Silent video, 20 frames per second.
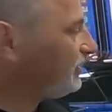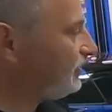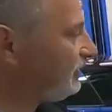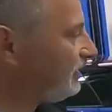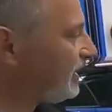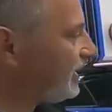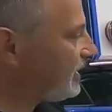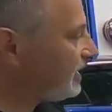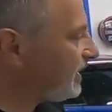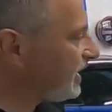All
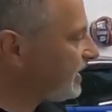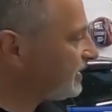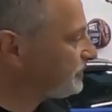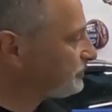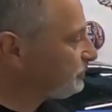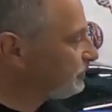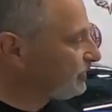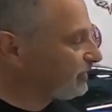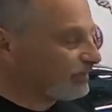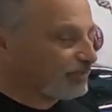right,
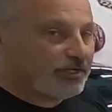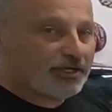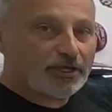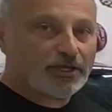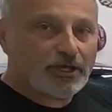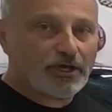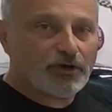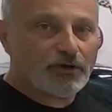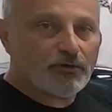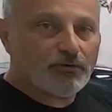guys. Well, there
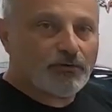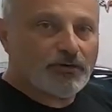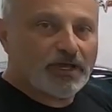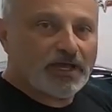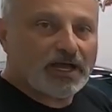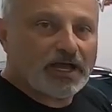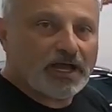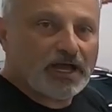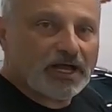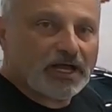you go.
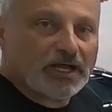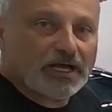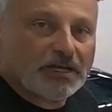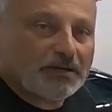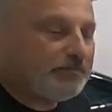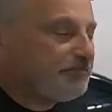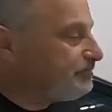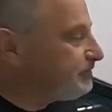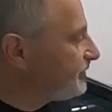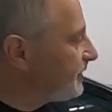
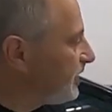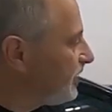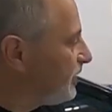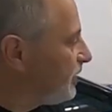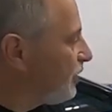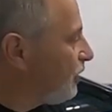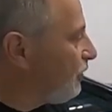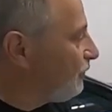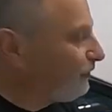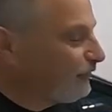Um,
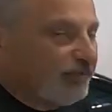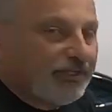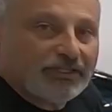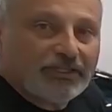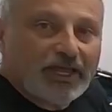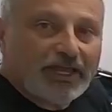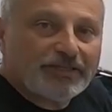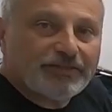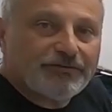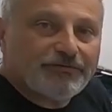hopefully you
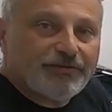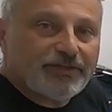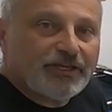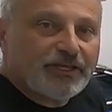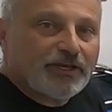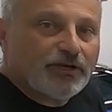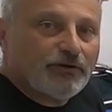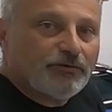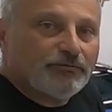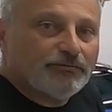liked the
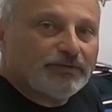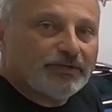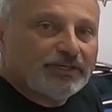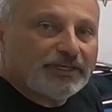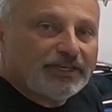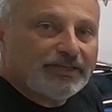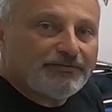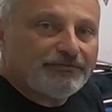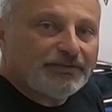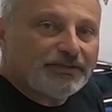video.
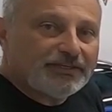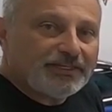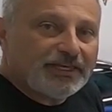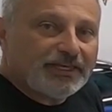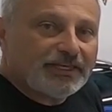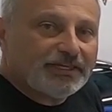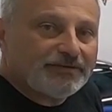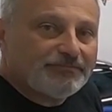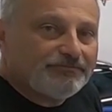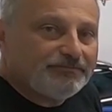If you
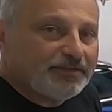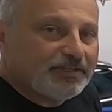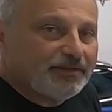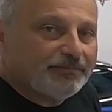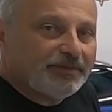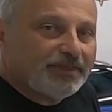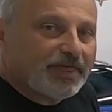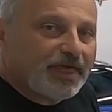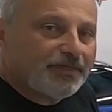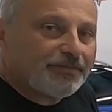did,
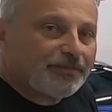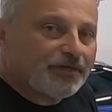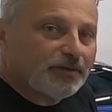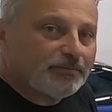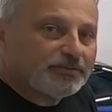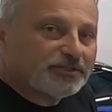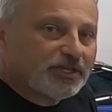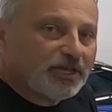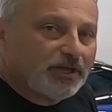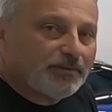give me that
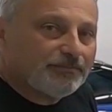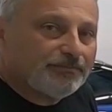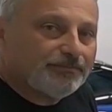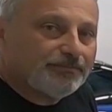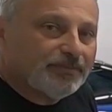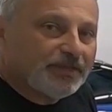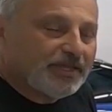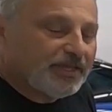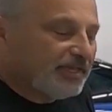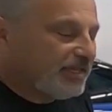thumbs
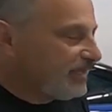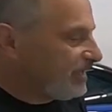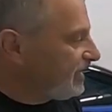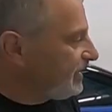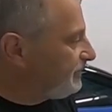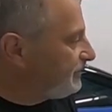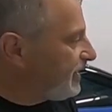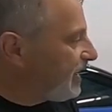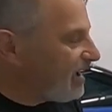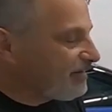up.
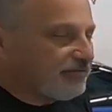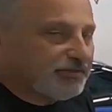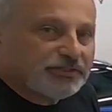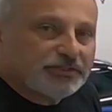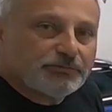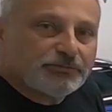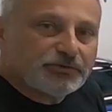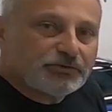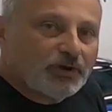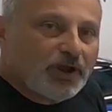If you haven't
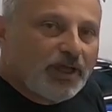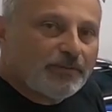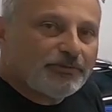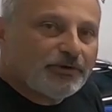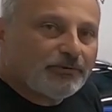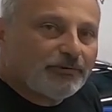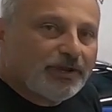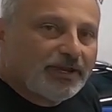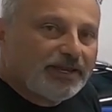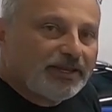
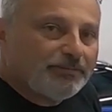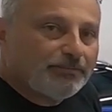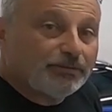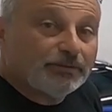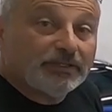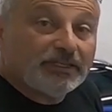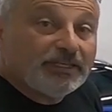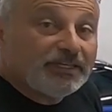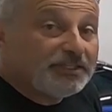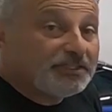subscribed already,
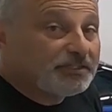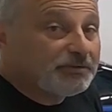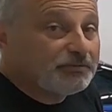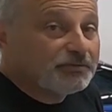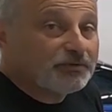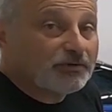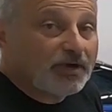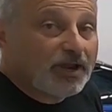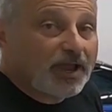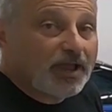please
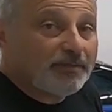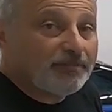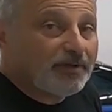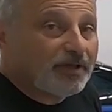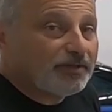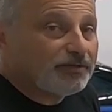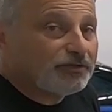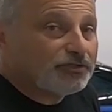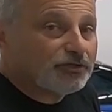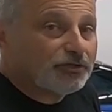subscribe.
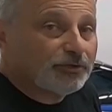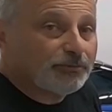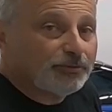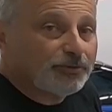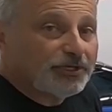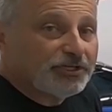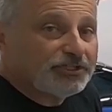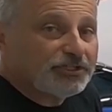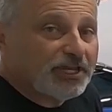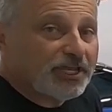I'd sure
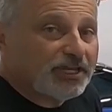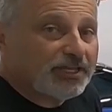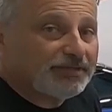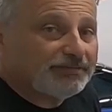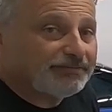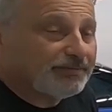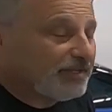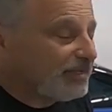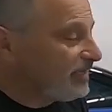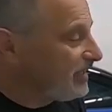
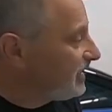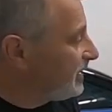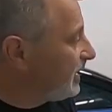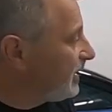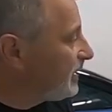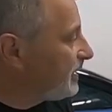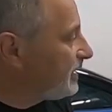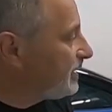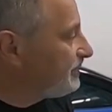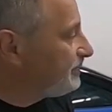appreciate
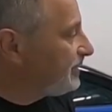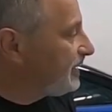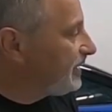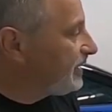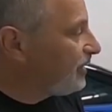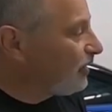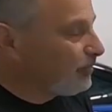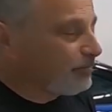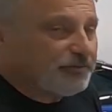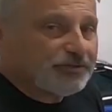it. Um,
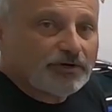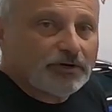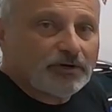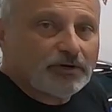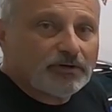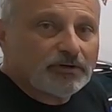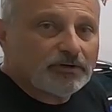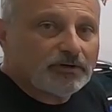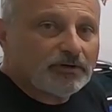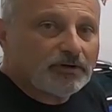it helps
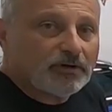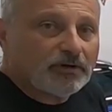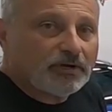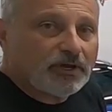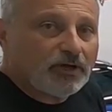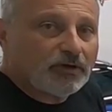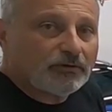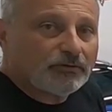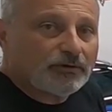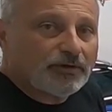our, our
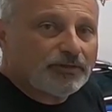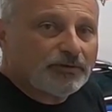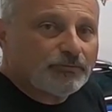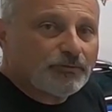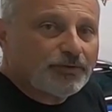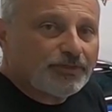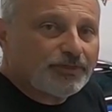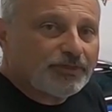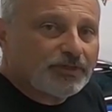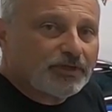
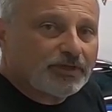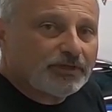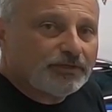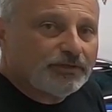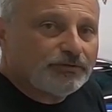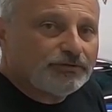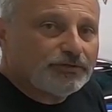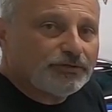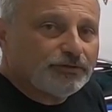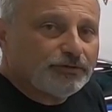algorithm with uh,
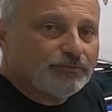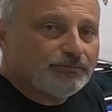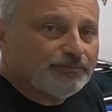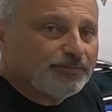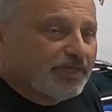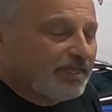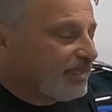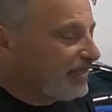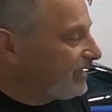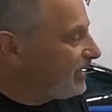
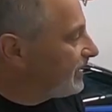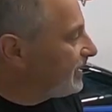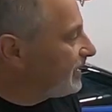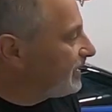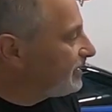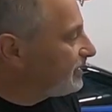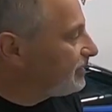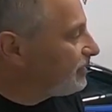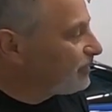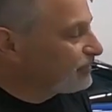YouTube,
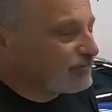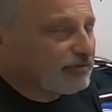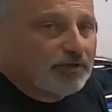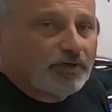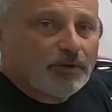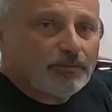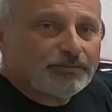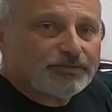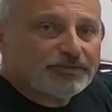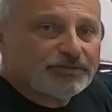and it also
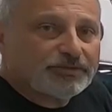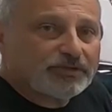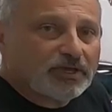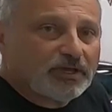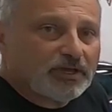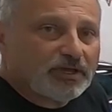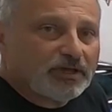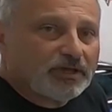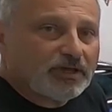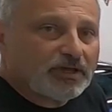helps
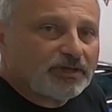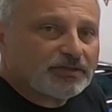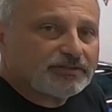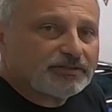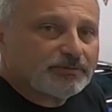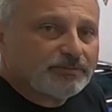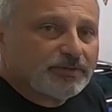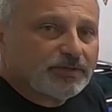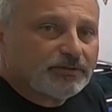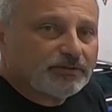uh,
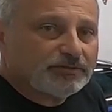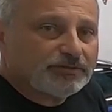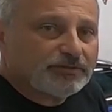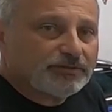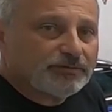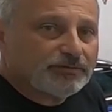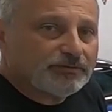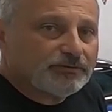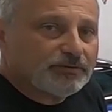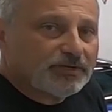us to be able
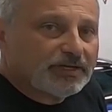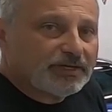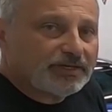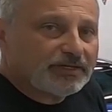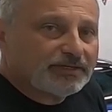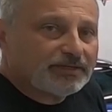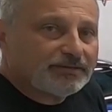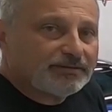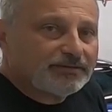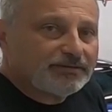to
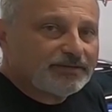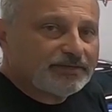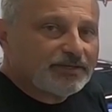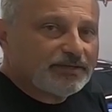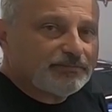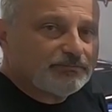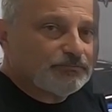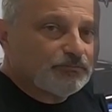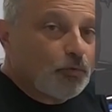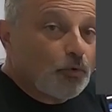uh,
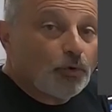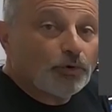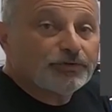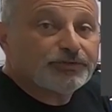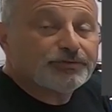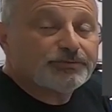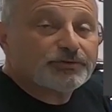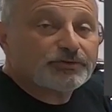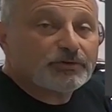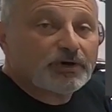get more
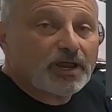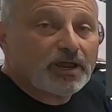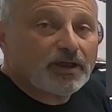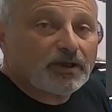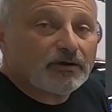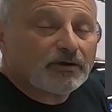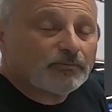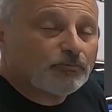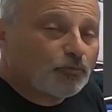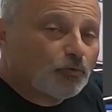subscribe
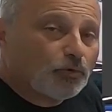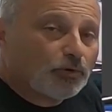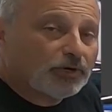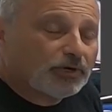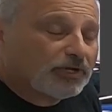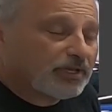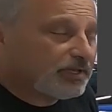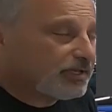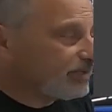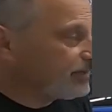or
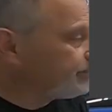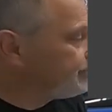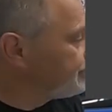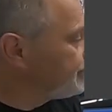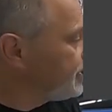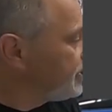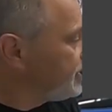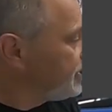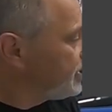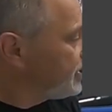more uh,
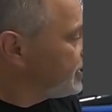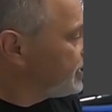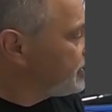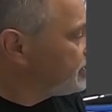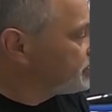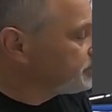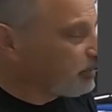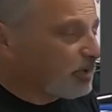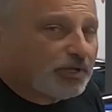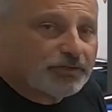
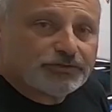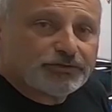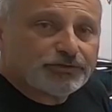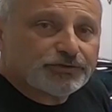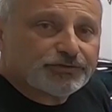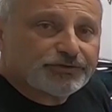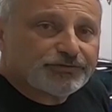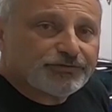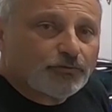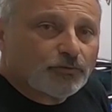uh,
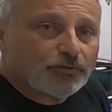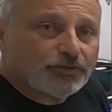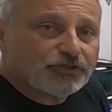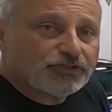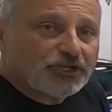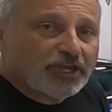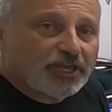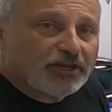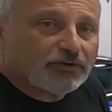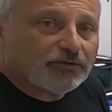sponsors for the
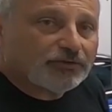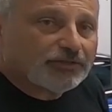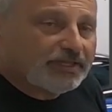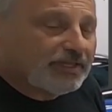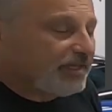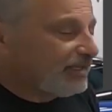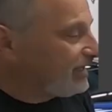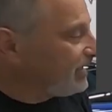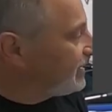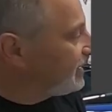channel.
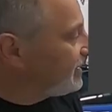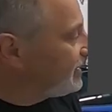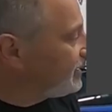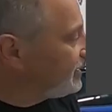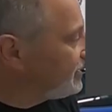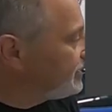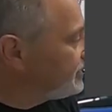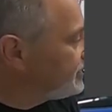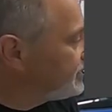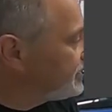
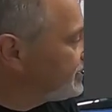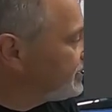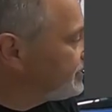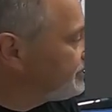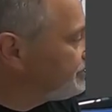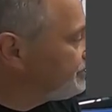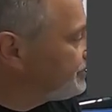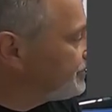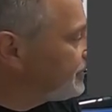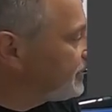And
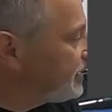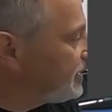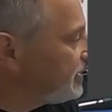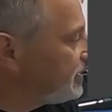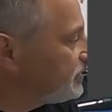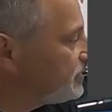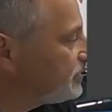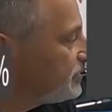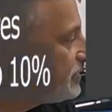um, it